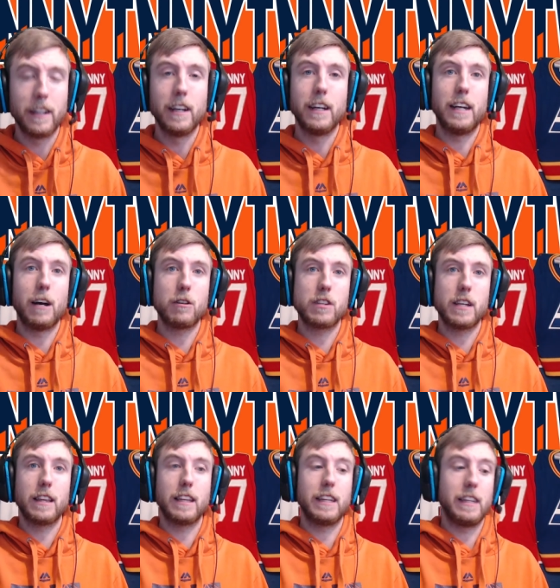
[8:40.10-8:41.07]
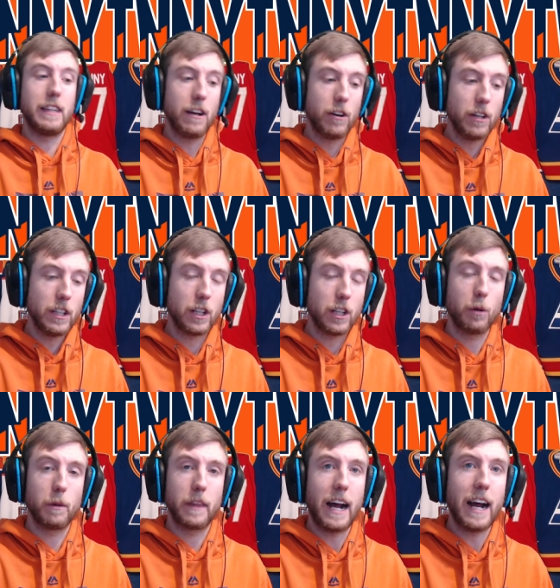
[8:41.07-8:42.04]
Now suddenly, there you go.
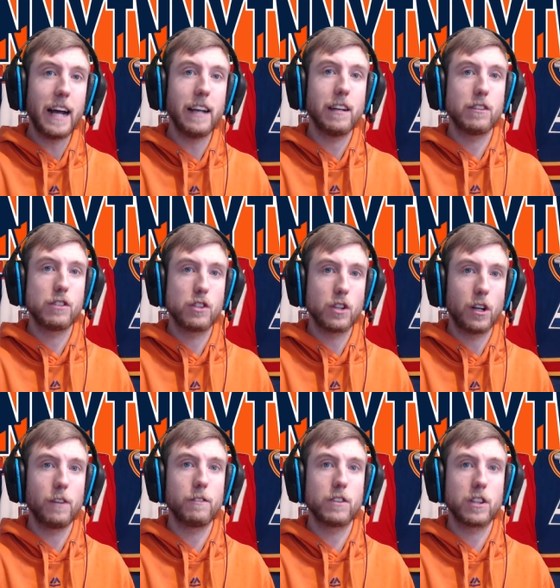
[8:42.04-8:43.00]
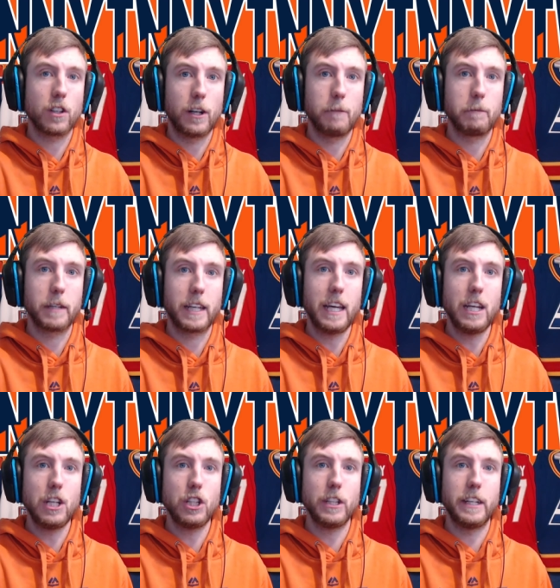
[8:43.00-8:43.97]
That solves the
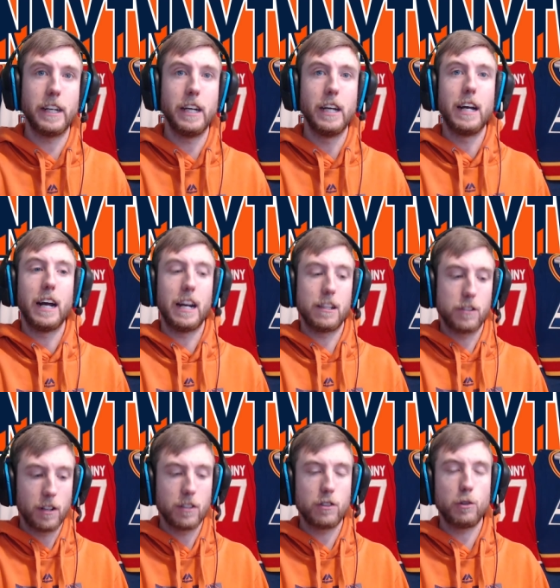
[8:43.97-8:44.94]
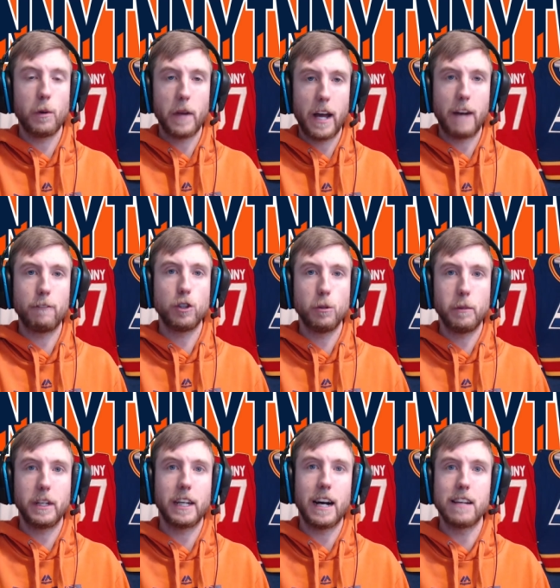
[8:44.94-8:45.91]
complication as long as you don't have too
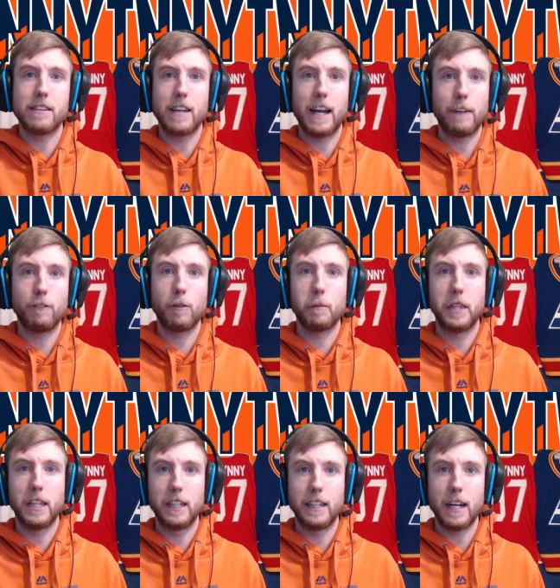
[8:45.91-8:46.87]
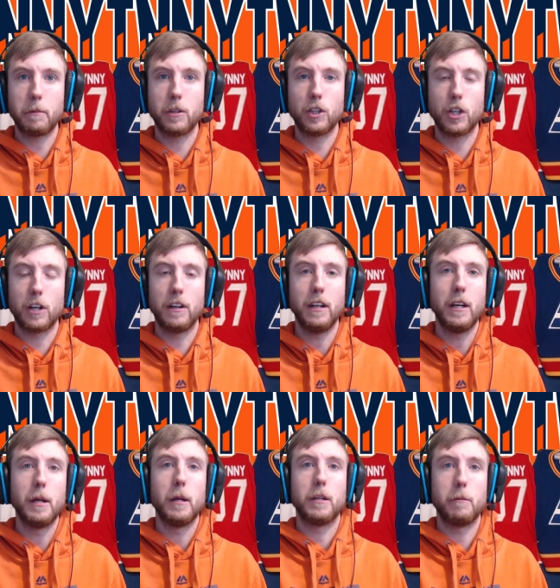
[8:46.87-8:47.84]
many guys ahead of him in the depth chart
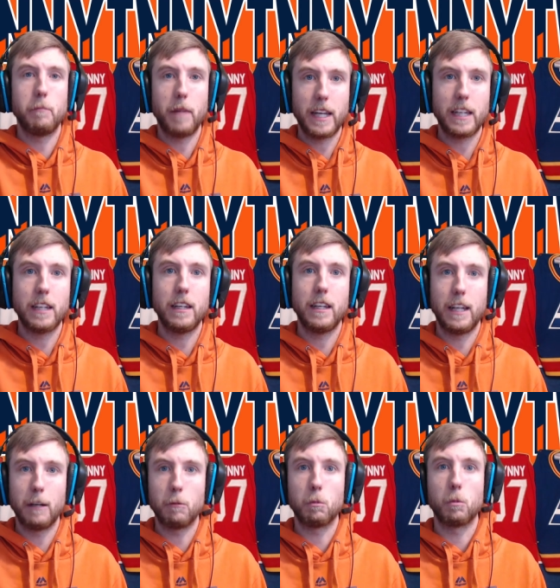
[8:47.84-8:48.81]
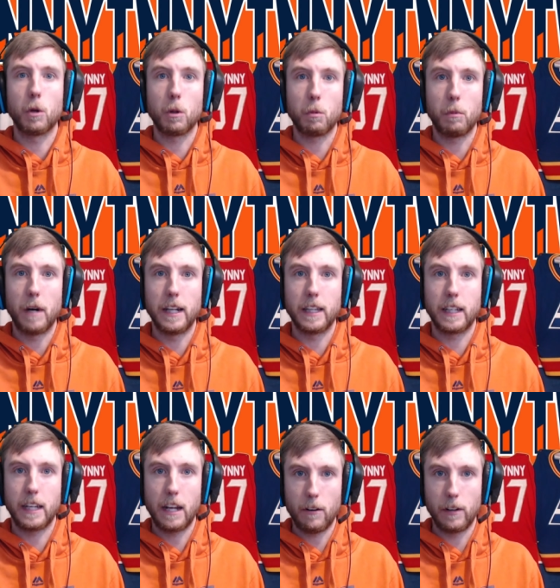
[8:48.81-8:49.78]
to make it worthwhile to
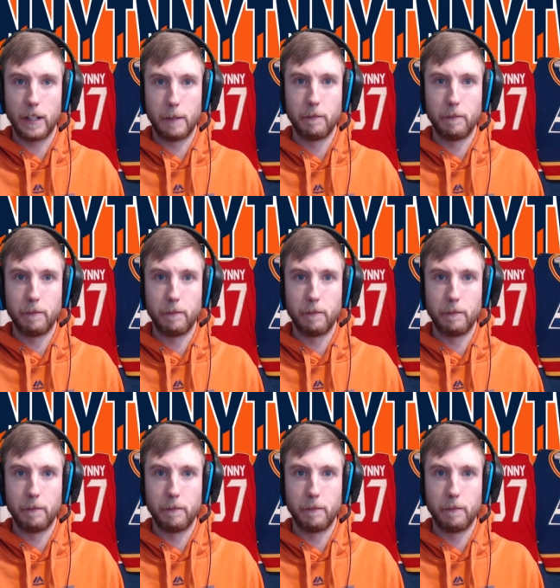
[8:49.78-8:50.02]
carry him.